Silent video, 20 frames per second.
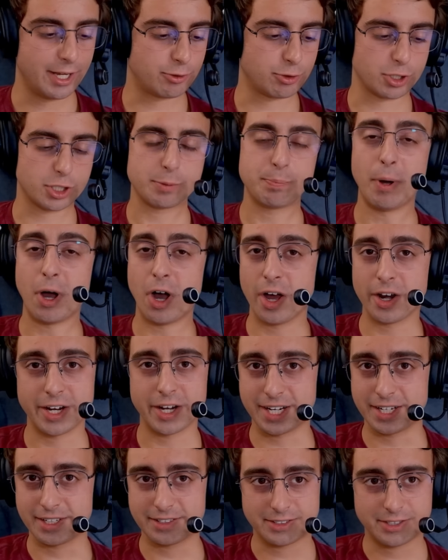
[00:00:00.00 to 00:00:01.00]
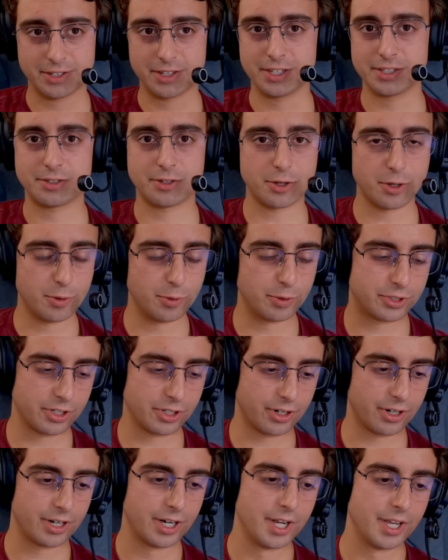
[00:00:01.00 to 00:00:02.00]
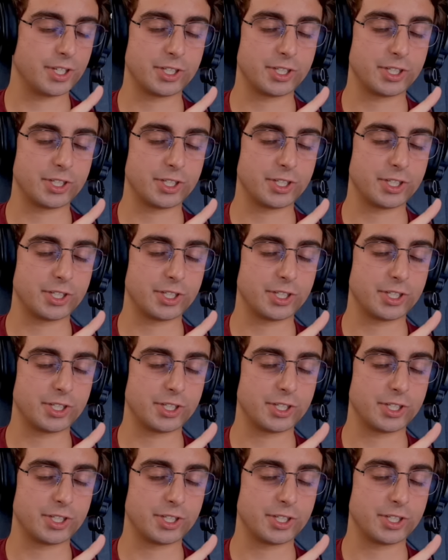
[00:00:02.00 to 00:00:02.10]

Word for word: He's responding to this user.